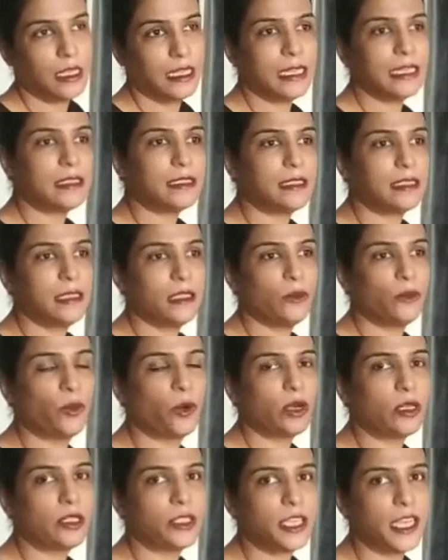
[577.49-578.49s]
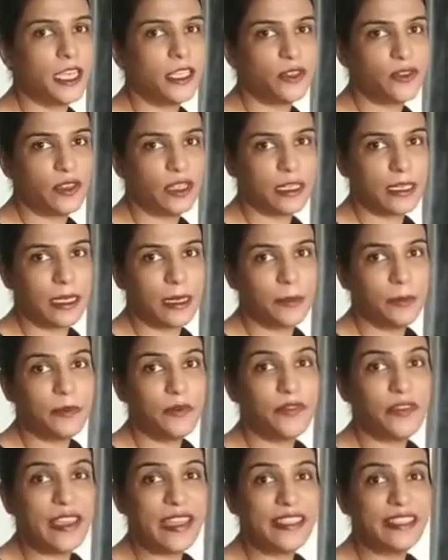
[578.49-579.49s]
Let's see what change will
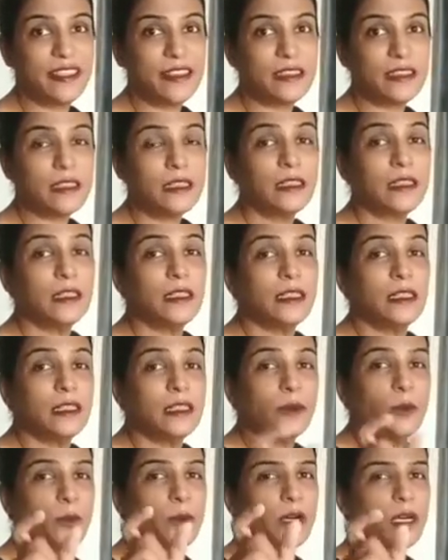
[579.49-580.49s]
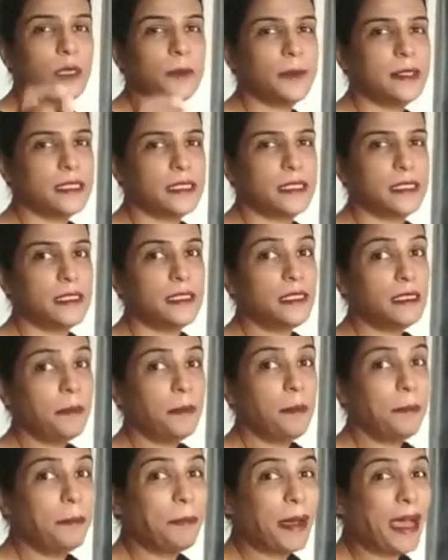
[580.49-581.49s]
come when the verb is in
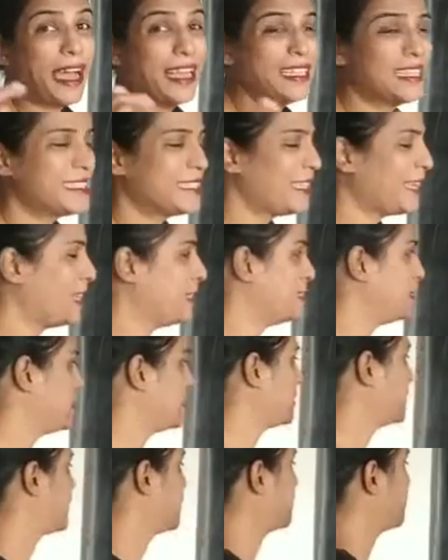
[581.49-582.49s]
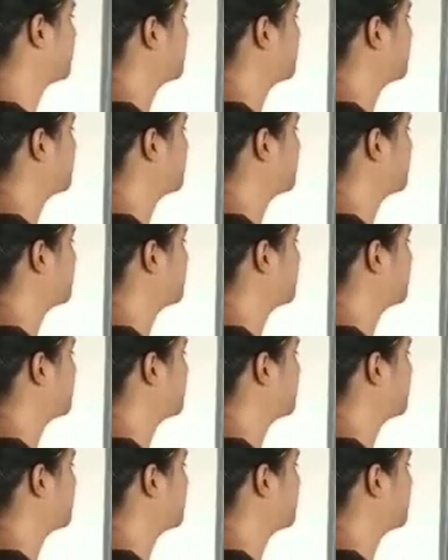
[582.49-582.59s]
past tense.